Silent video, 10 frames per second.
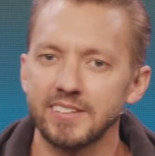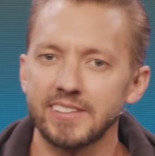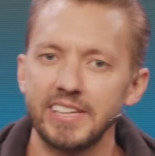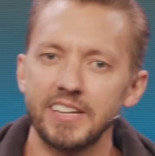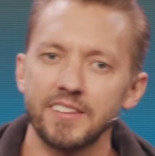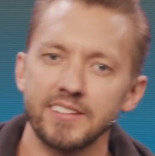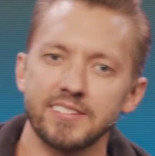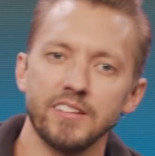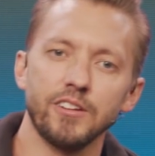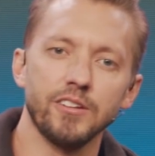let's get into
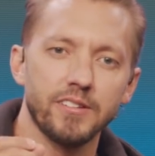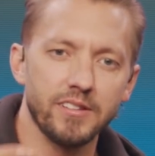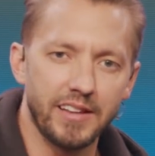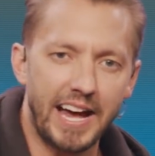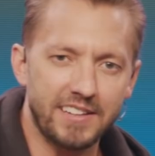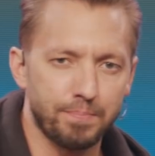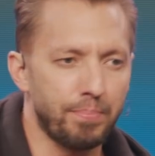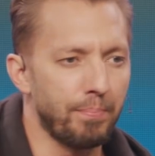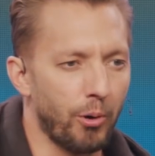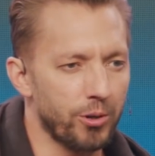this little
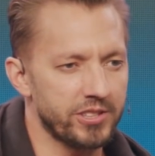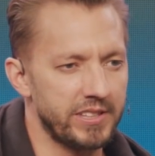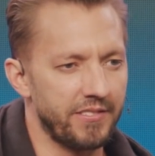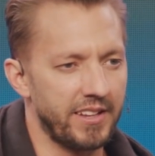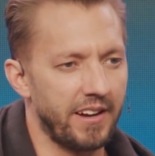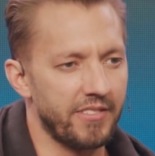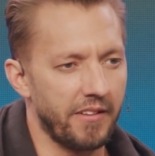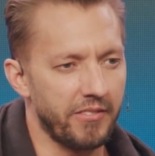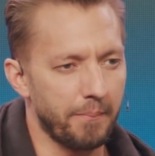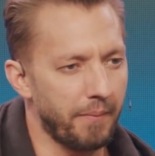last portion of the, of, the,
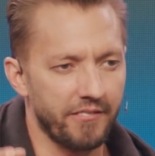of, the,